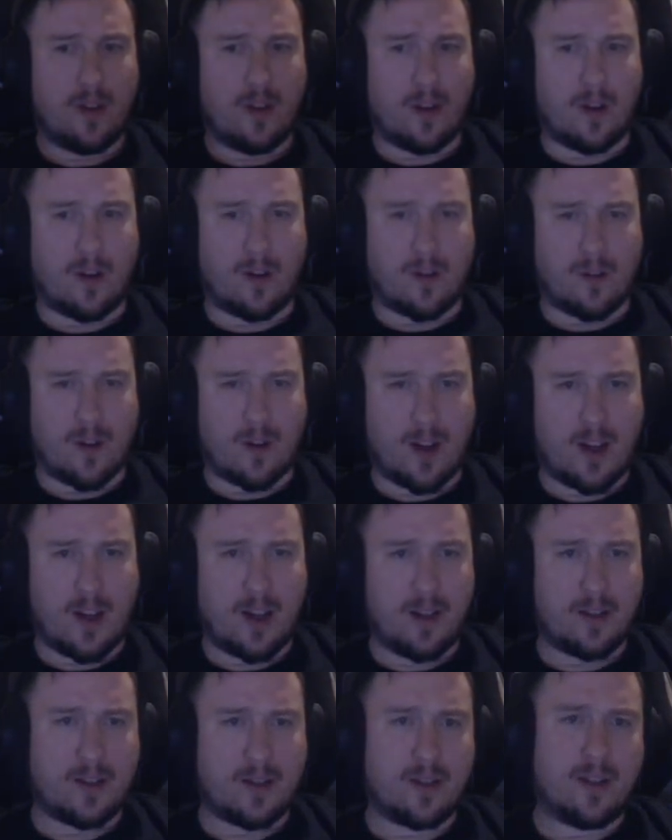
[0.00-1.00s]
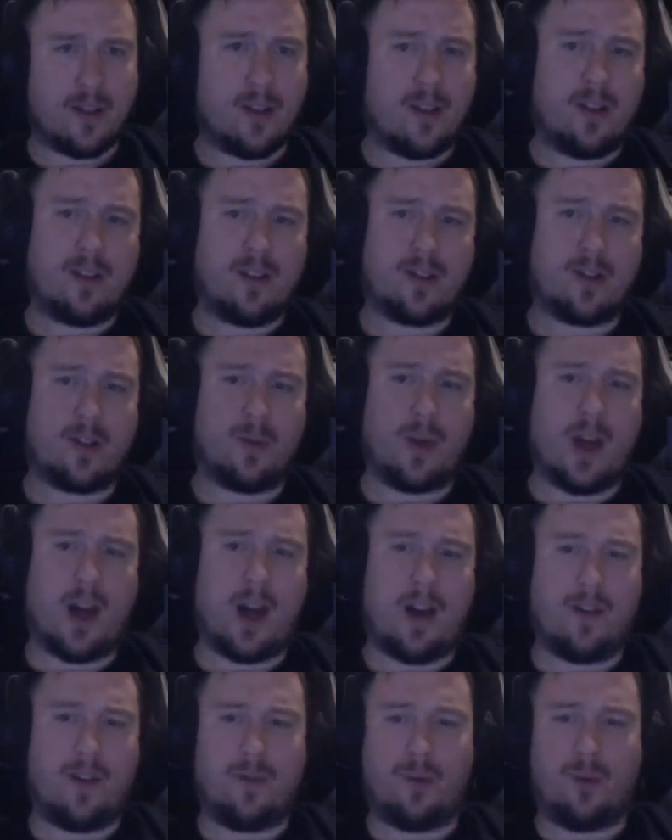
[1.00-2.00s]
Alright, so we
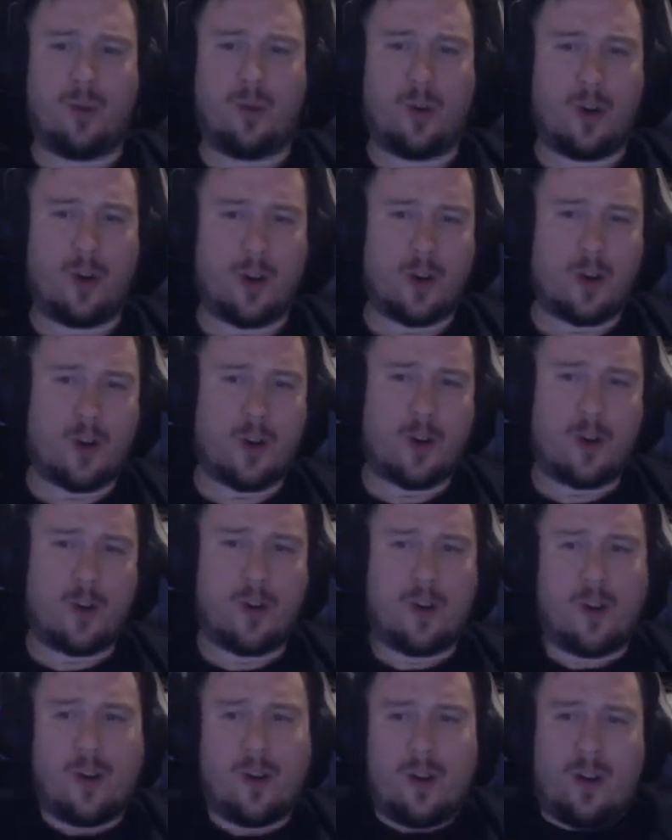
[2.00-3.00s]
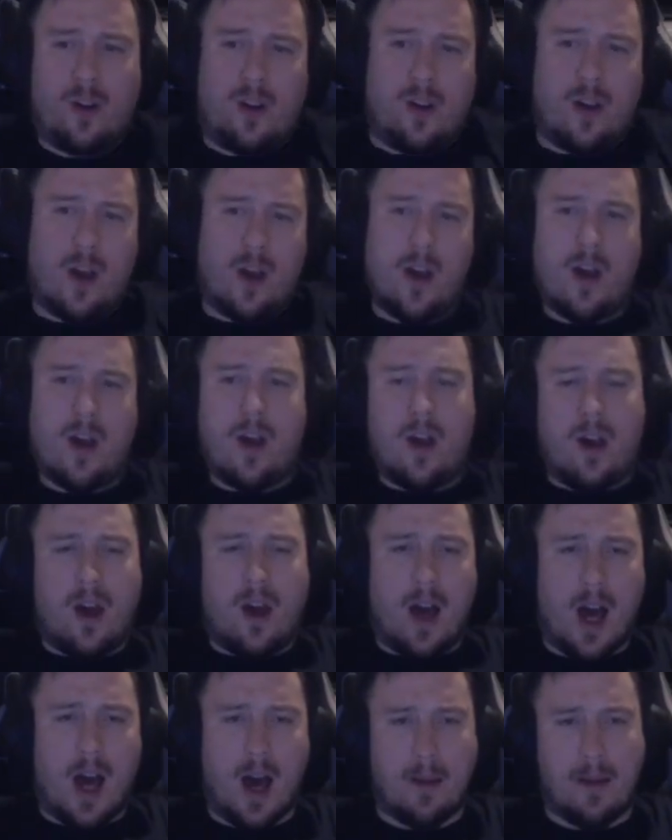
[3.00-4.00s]
have Warrior,
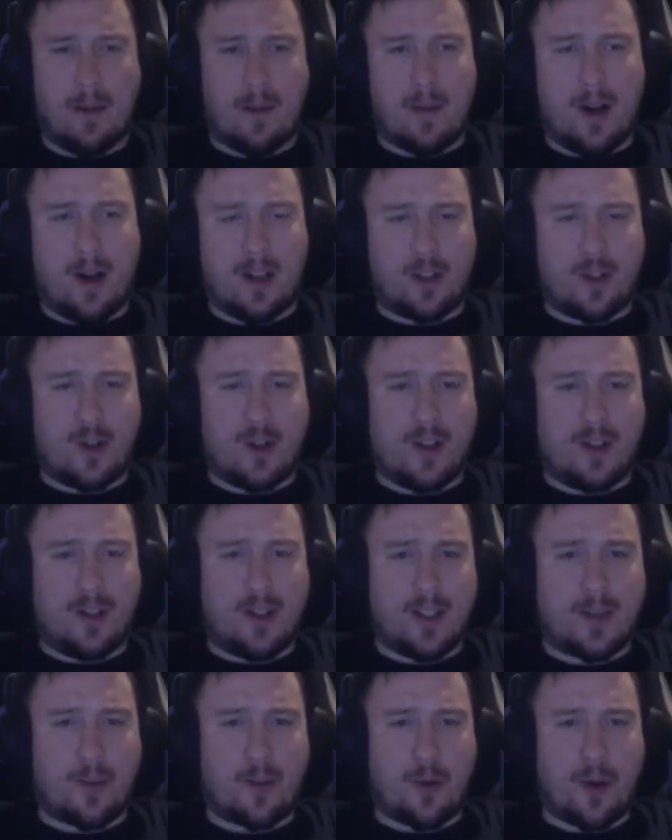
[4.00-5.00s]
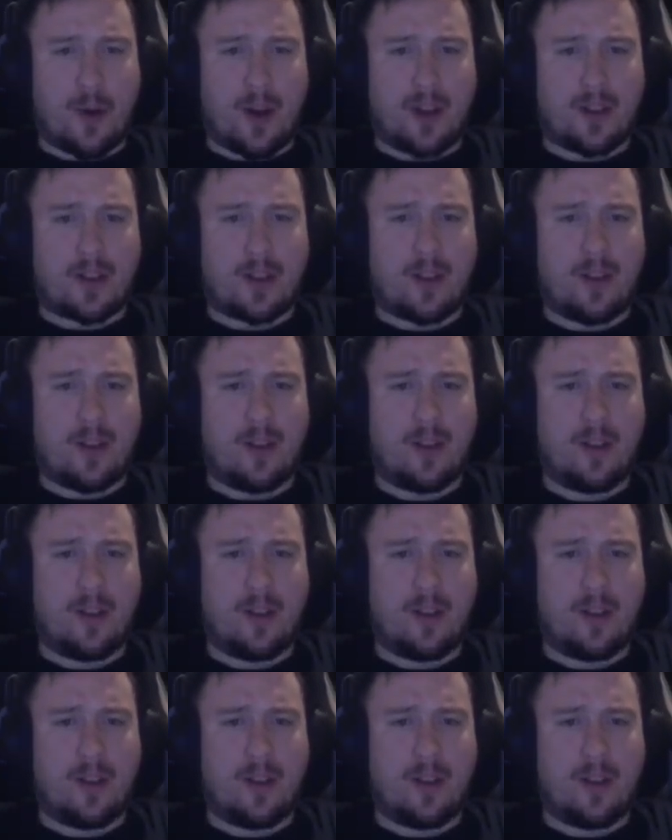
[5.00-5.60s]
Hunter, and Disc Priest.